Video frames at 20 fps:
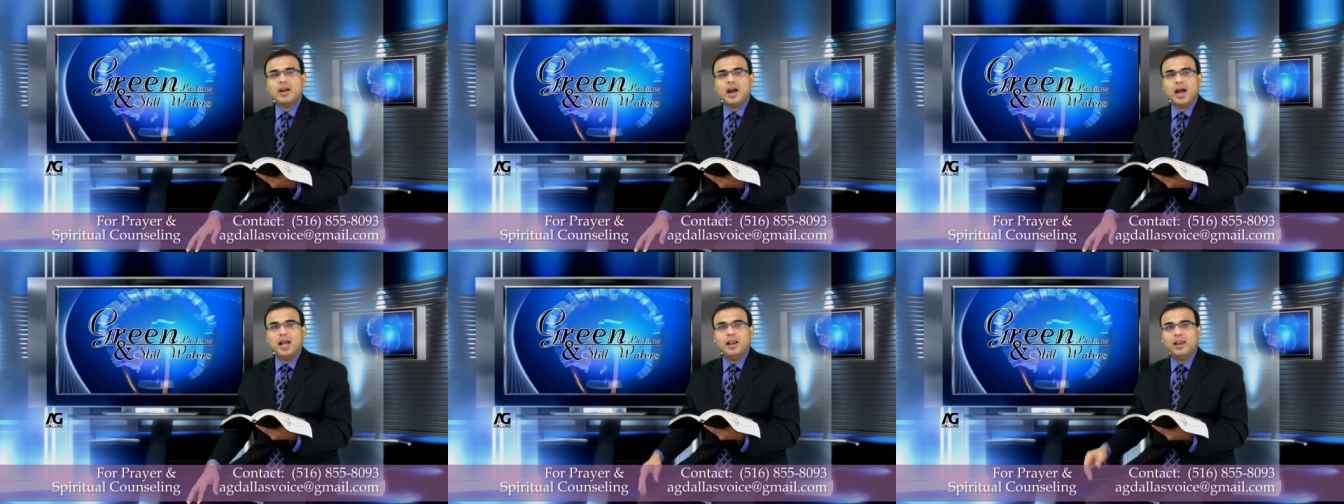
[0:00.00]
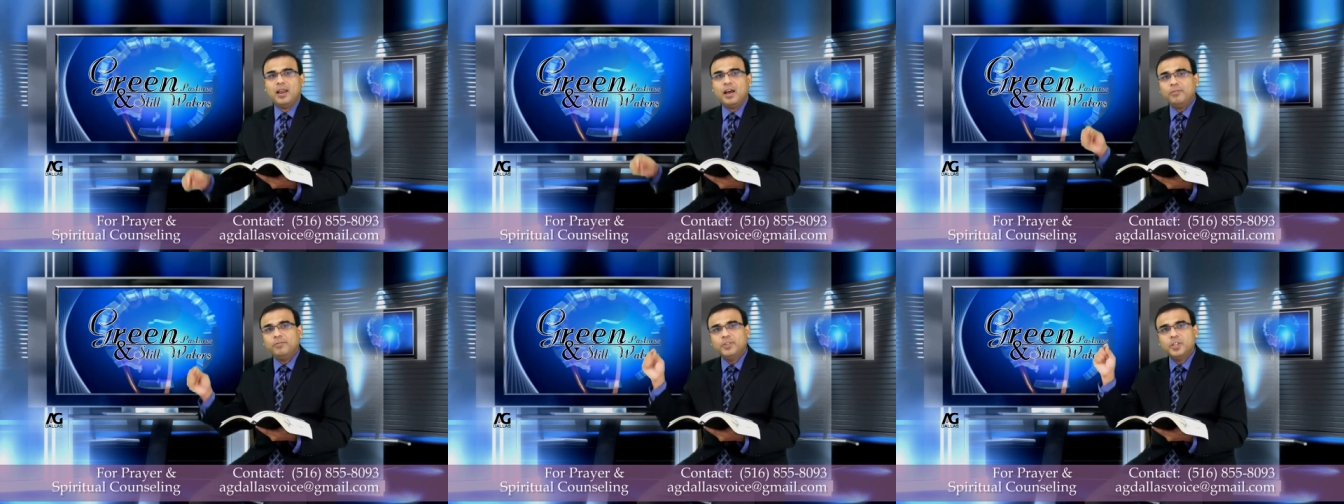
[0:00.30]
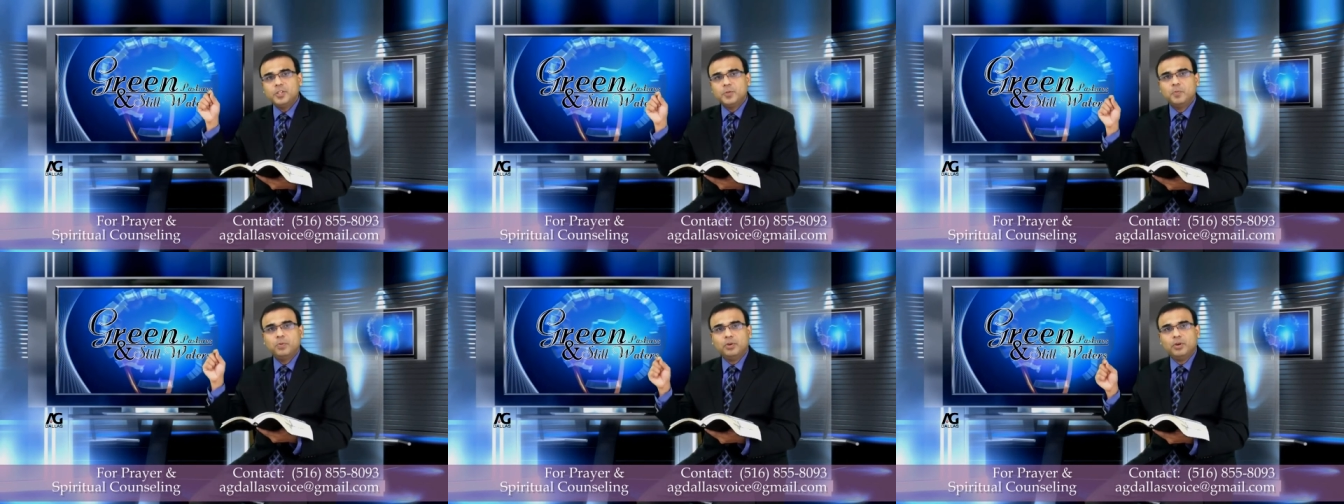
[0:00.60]
I love
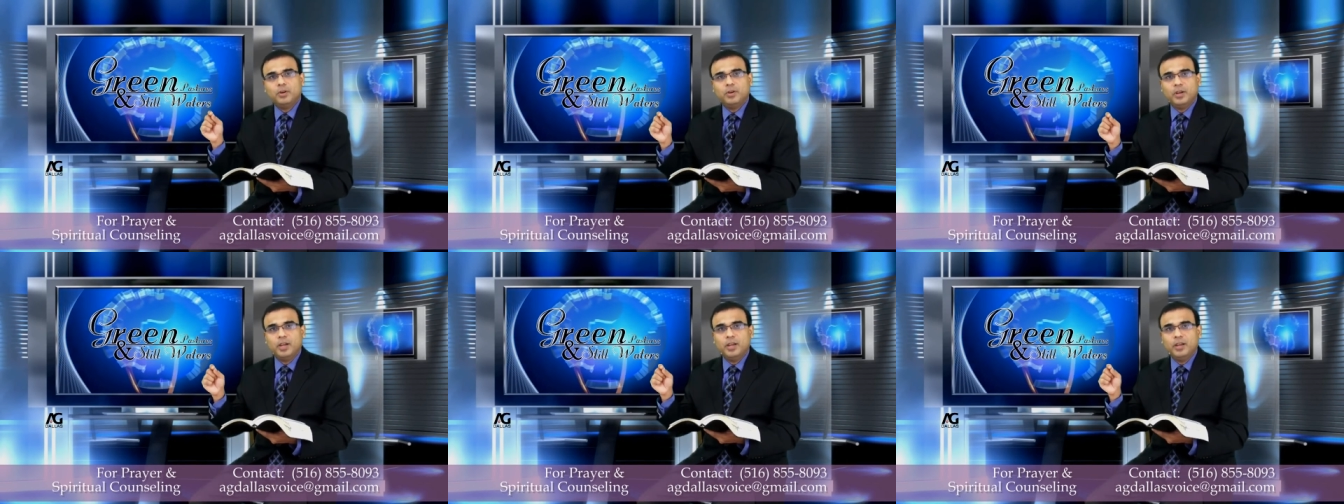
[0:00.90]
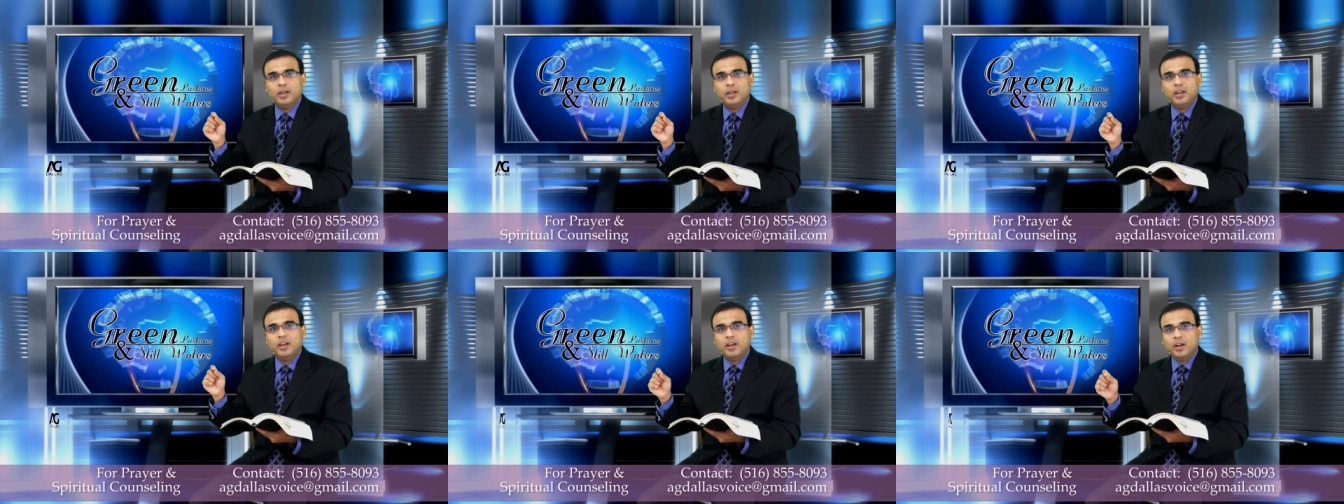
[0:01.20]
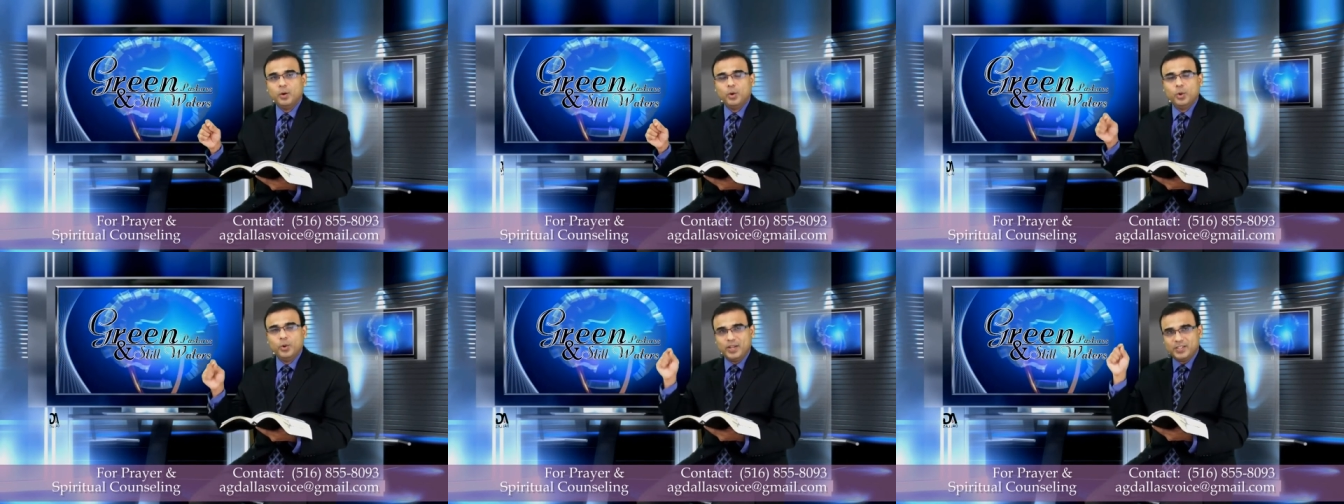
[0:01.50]
this boy
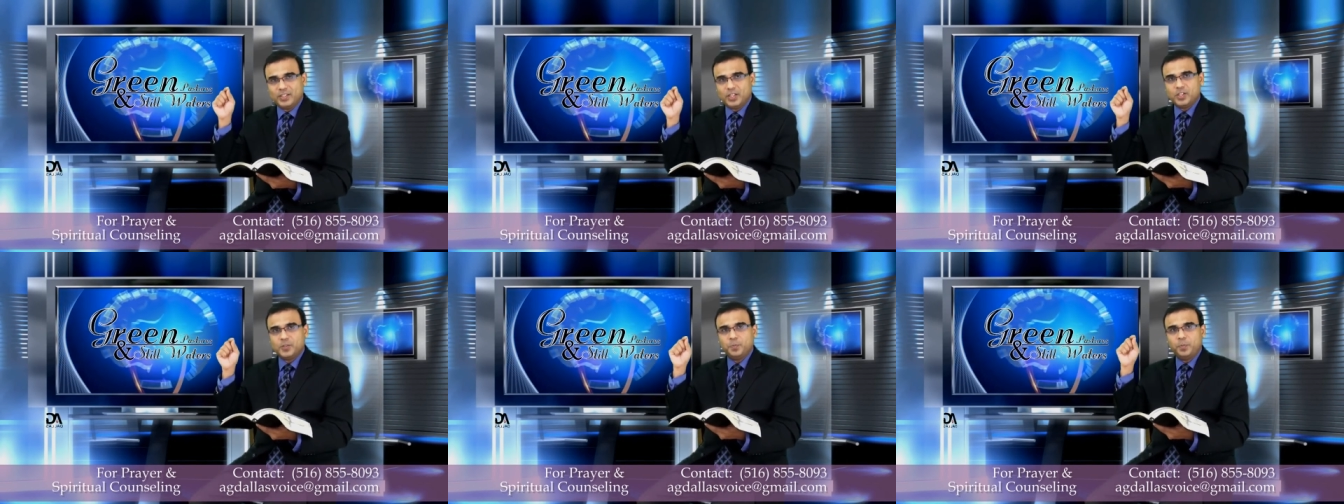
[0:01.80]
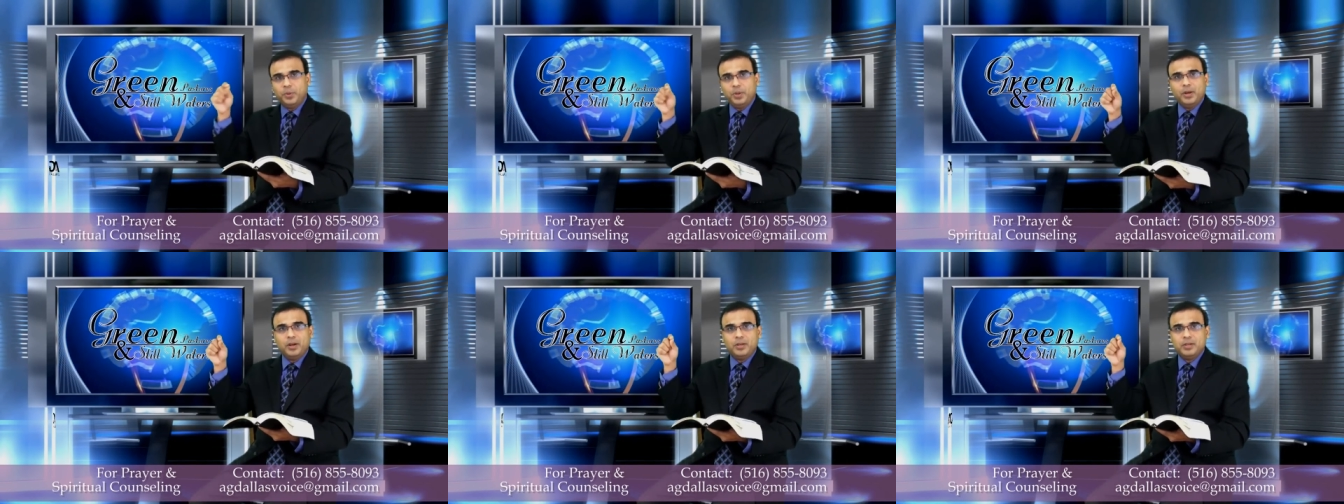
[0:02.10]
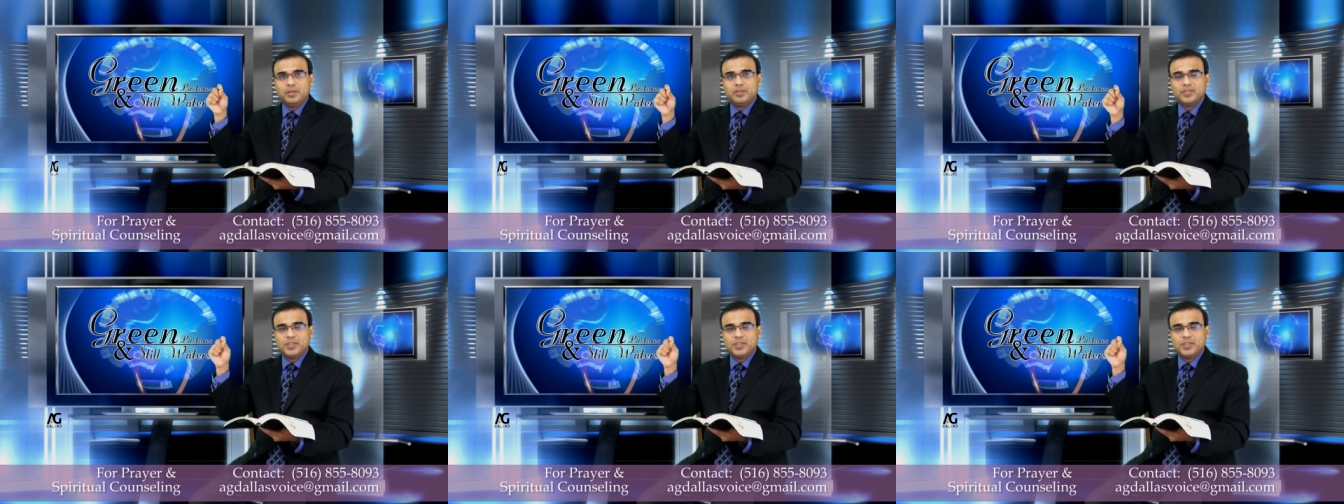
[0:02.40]
who has the spirit,